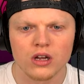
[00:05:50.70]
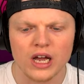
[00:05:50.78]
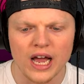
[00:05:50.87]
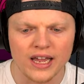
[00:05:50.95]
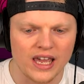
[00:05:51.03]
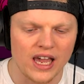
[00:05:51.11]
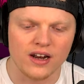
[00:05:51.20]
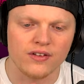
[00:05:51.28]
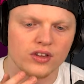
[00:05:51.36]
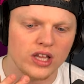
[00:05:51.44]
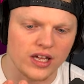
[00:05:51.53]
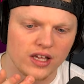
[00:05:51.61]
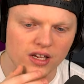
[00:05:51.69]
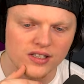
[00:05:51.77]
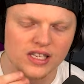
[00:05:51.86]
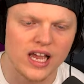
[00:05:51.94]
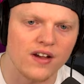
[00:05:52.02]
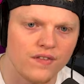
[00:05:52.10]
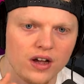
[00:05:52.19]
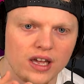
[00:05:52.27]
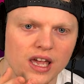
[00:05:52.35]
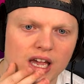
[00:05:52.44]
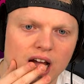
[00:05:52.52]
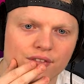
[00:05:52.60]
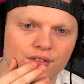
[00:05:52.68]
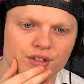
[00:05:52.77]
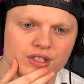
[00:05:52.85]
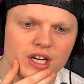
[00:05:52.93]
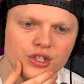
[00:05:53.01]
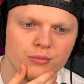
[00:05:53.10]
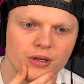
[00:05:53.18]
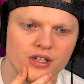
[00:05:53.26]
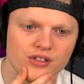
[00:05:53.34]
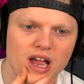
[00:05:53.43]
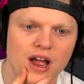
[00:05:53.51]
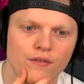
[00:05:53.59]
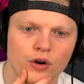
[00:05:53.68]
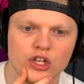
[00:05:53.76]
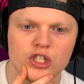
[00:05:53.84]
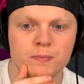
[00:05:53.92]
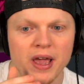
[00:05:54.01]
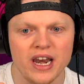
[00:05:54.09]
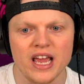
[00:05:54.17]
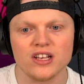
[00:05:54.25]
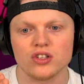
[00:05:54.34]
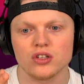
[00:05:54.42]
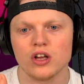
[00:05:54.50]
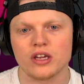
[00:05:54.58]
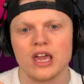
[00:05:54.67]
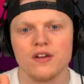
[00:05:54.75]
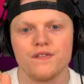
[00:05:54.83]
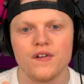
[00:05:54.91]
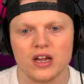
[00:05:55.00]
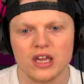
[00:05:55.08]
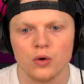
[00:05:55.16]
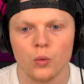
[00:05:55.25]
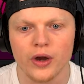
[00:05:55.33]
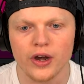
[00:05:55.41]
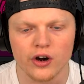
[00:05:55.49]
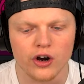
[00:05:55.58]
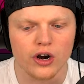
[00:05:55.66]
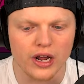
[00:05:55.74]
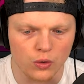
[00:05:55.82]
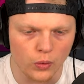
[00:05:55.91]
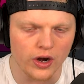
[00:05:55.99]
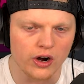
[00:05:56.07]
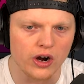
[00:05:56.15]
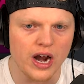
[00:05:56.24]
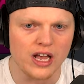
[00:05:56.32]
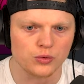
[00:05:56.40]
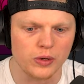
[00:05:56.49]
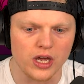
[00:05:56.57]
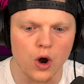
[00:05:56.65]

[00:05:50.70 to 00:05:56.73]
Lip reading: I can't even like say a fucking conversation because every spin is looking fucking weirder and weirder as we go.